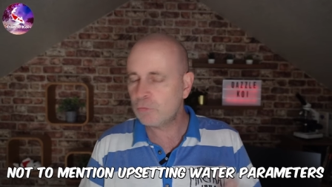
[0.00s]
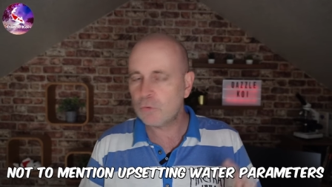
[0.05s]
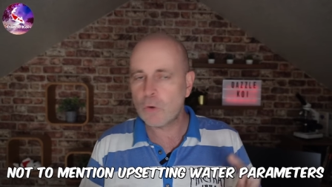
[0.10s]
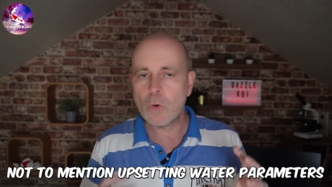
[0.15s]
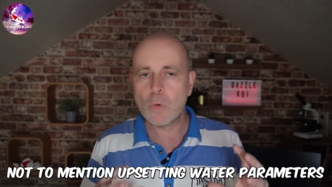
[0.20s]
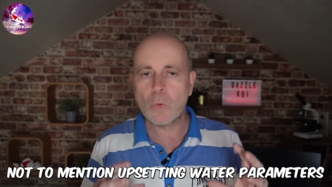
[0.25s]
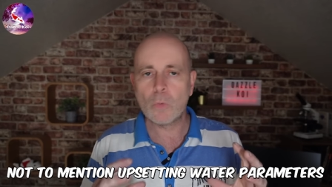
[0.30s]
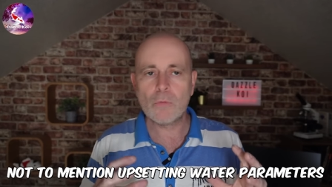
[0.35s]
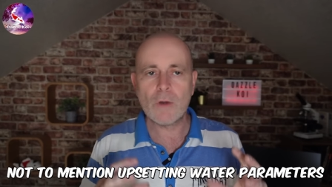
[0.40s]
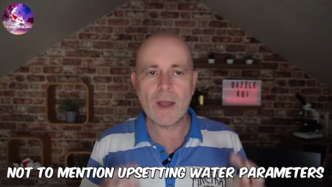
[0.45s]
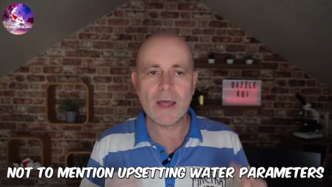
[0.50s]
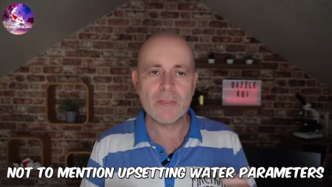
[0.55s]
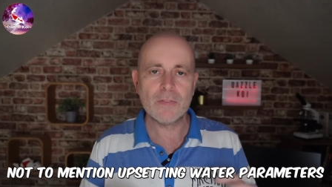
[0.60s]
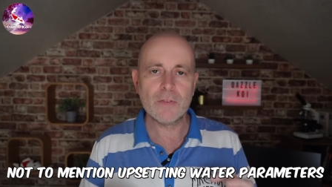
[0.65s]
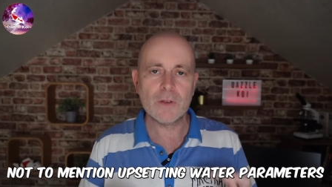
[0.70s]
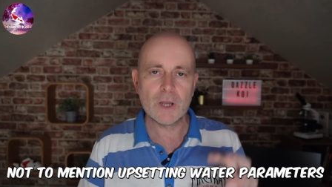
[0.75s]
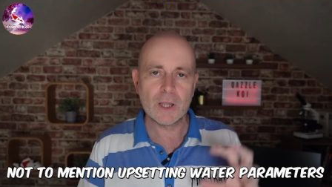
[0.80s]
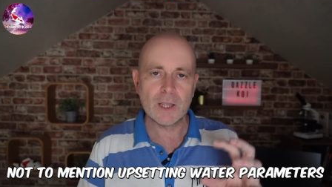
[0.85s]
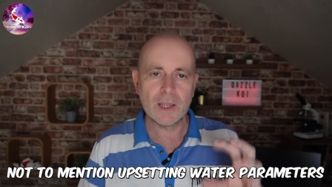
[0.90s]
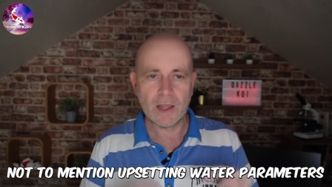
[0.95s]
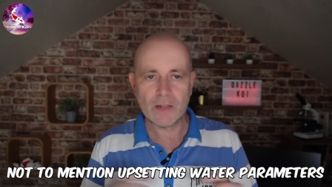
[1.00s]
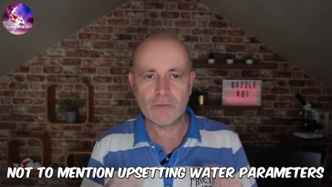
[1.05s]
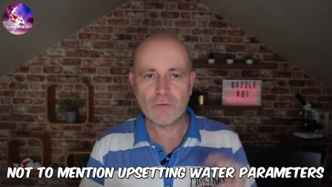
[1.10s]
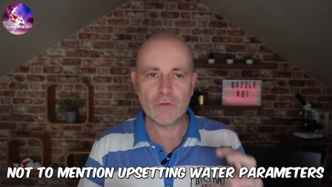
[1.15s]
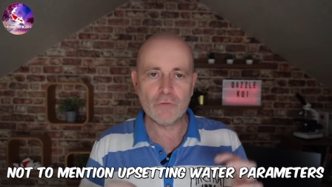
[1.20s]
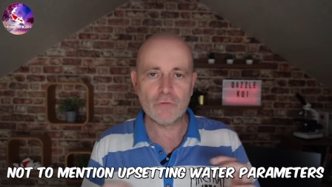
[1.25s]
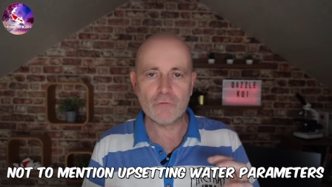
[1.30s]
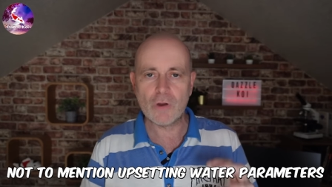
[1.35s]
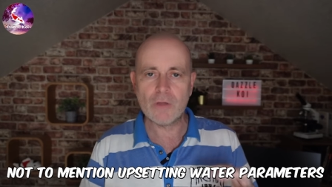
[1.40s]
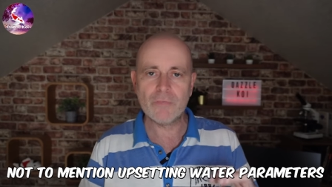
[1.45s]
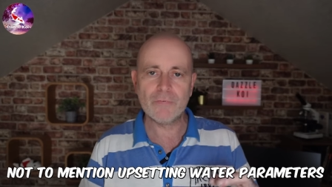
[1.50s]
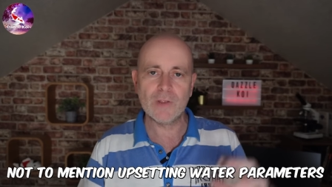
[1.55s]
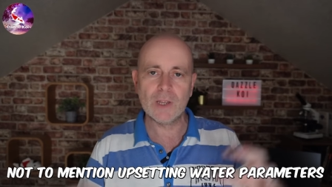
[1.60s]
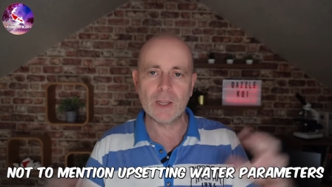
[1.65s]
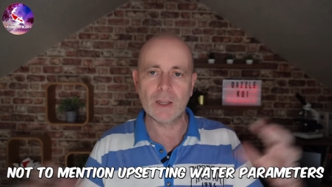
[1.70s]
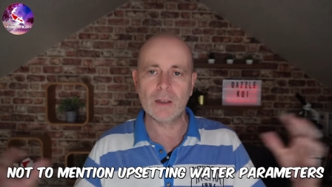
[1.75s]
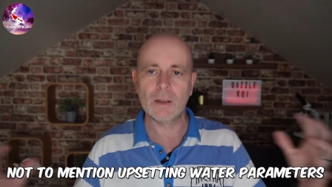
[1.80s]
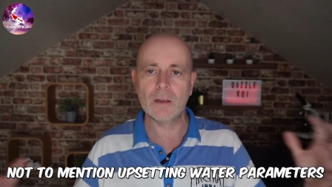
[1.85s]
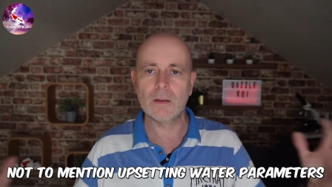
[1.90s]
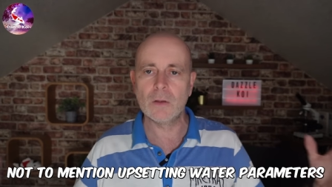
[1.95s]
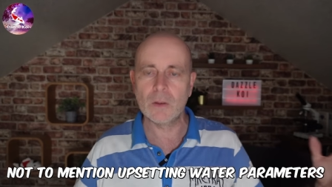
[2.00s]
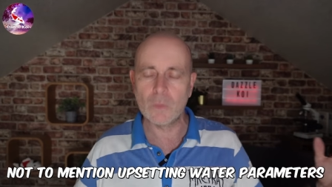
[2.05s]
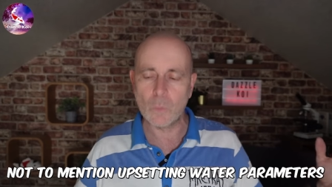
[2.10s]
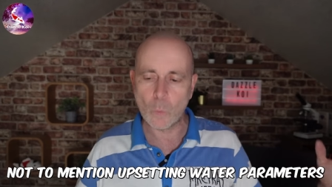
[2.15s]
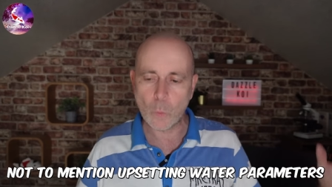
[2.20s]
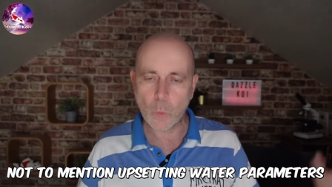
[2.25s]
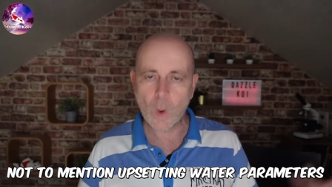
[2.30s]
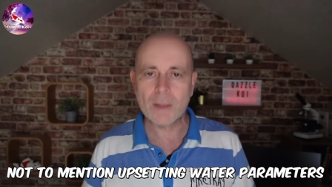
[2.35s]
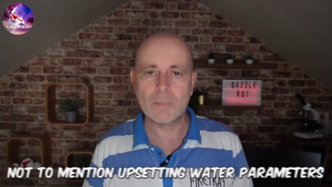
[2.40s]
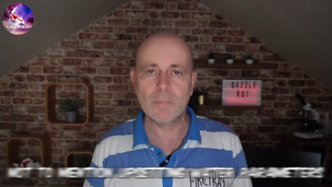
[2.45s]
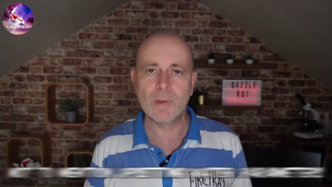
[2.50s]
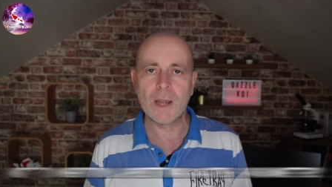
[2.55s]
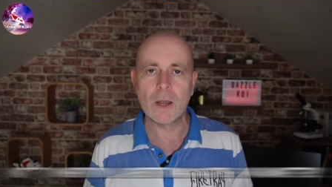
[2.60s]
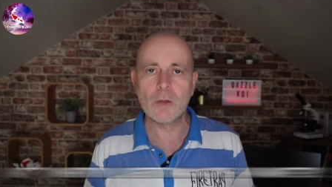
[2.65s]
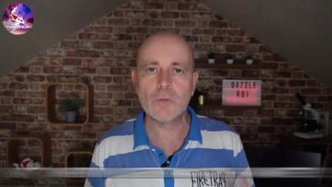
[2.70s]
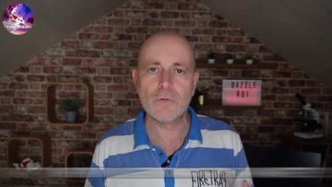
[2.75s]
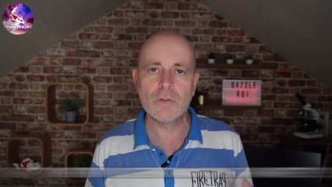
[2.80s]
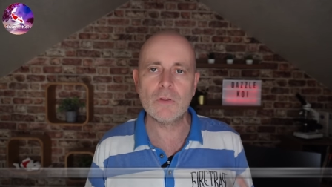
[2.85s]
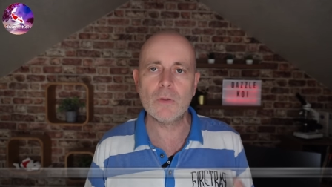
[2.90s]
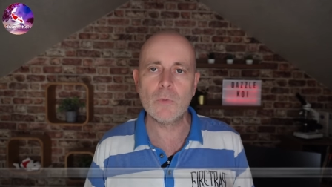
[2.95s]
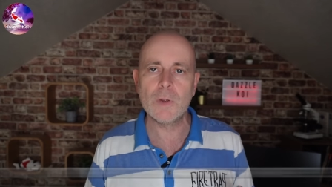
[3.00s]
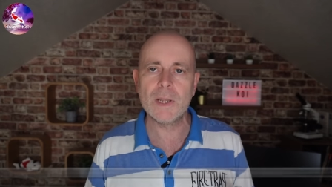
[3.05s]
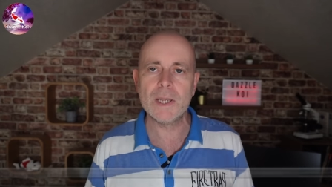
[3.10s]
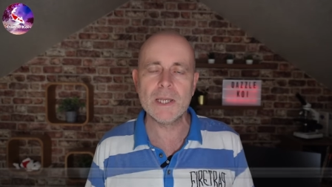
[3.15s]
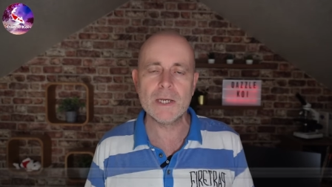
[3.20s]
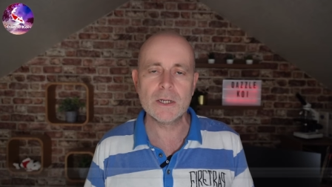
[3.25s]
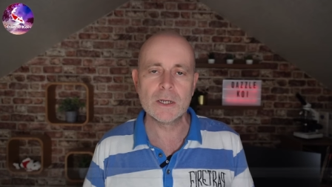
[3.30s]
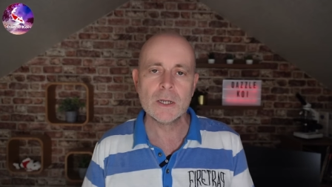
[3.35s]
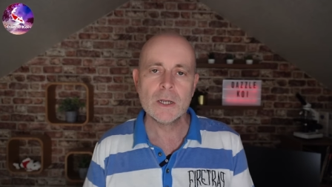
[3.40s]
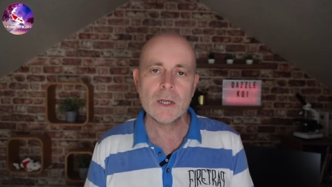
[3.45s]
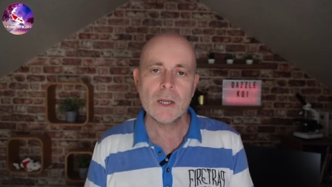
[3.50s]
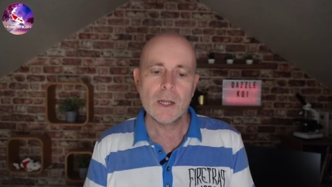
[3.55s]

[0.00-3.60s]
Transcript: So rather than a catastrophic wiping out of the weed,